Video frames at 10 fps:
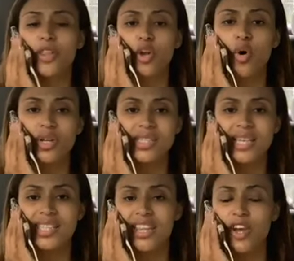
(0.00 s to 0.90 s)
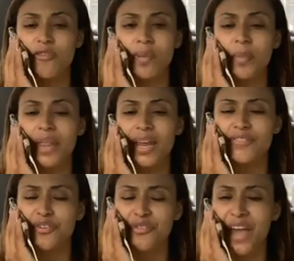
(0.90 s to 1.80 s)
the Lord says that there are people that
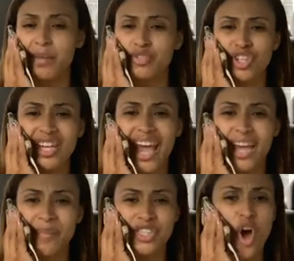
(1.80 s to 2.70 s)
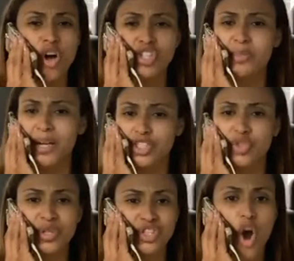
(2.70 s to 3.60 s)
have defamed your name and talked
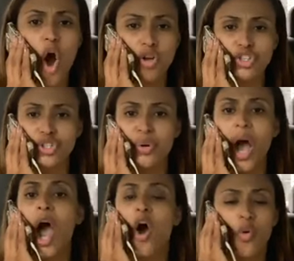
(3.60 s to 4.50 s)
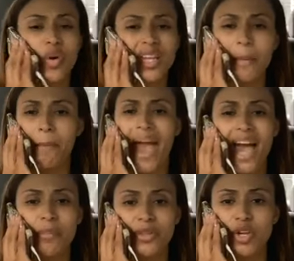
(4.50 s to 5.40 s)
about you and dogged you really
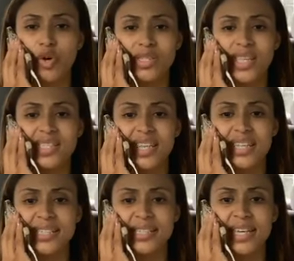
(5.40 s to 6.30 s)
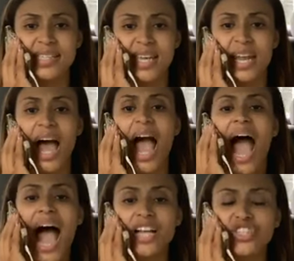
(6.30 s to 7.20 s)
bad. But the Lord says in this season,
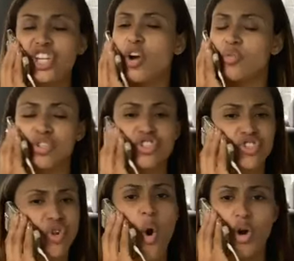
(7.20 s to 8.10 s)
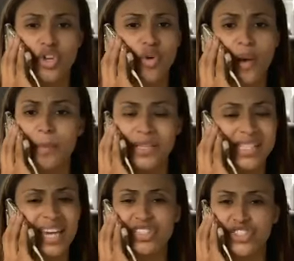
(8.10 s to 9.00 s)
I shall restore your
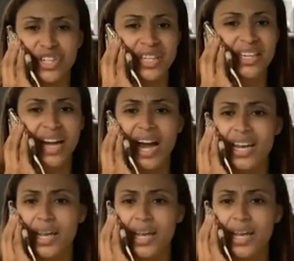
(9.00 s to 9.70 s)
reputation. I